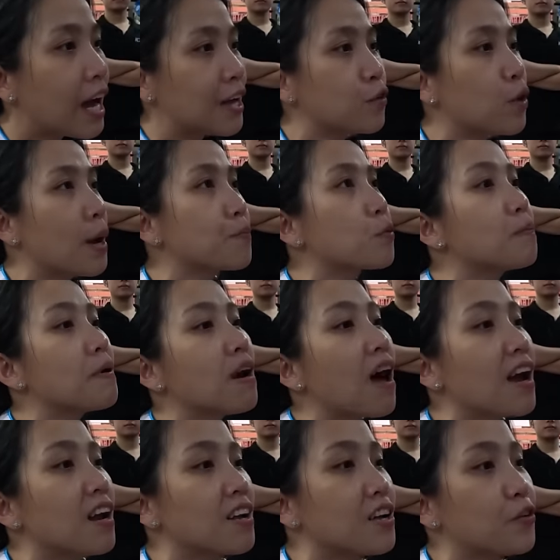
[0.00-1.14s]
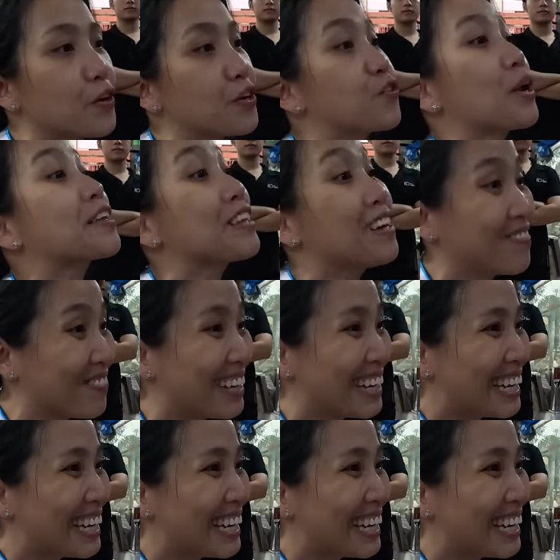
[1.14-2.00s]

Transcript: and you have to politely reject them.